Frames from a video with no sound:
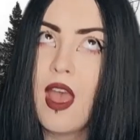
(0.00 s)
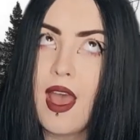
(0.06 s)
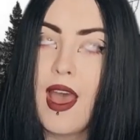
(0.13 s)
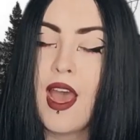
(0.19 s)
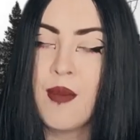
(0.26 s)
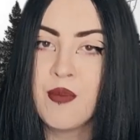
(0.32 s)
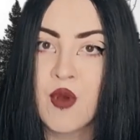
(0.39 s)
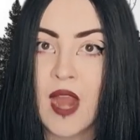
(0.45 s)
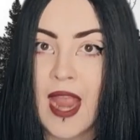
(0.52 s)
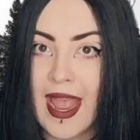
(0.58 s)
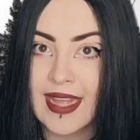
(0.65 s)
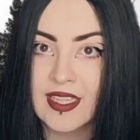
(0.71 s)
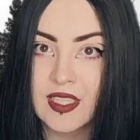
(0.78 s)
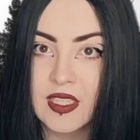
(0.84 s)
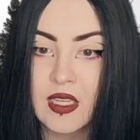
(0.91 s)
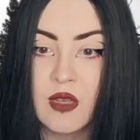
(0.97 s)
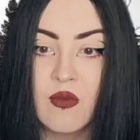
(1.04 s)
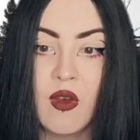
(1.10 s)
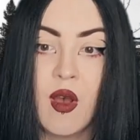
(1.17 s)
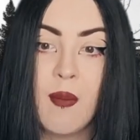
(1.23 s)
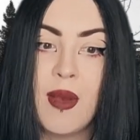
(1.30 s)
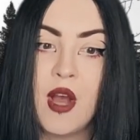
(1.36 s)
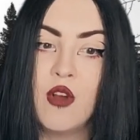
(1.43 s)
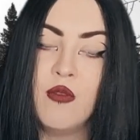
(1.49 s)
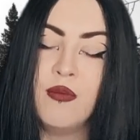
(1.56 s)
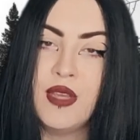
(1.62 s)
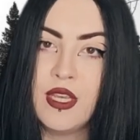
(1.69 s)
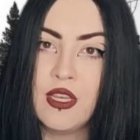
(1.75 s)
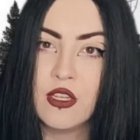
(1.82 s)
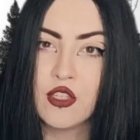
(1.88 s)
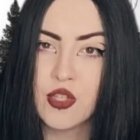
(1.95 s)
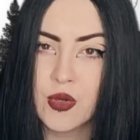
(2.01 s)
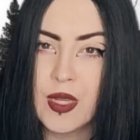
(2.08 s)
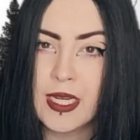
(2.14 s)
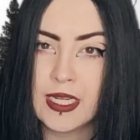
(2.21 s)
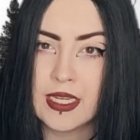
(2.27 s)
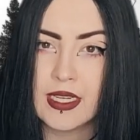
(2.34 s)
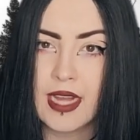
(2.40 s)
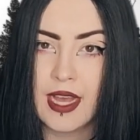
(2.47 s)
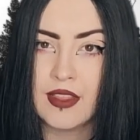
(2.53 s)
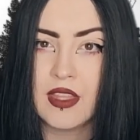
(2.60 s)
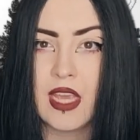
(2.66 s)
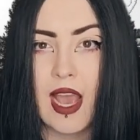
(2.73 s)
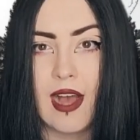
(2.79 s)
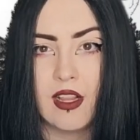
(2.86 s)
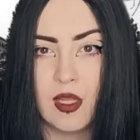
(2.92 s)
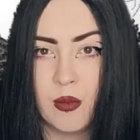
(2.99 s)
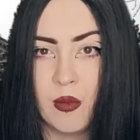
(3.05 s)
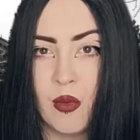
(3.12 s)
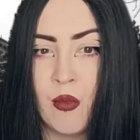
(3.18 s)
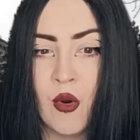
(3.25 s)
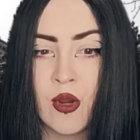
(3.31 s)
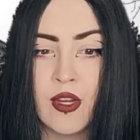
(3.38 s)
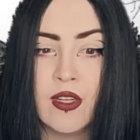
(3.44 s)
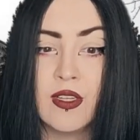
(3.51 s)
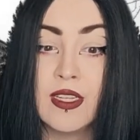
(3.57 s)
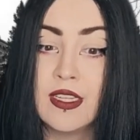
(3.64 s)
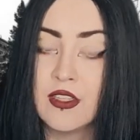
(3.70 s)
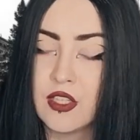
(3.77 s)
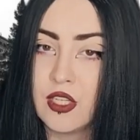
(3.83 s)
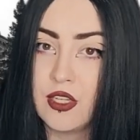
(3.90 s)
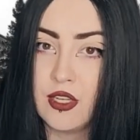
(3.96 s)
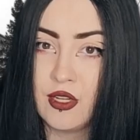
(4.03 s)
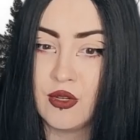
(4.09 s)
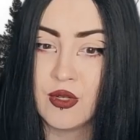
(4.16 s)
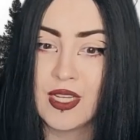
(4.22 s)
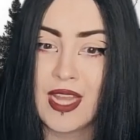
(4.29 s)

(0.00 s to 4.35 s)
apprehensive about being treated at the Allan Memorial Institute,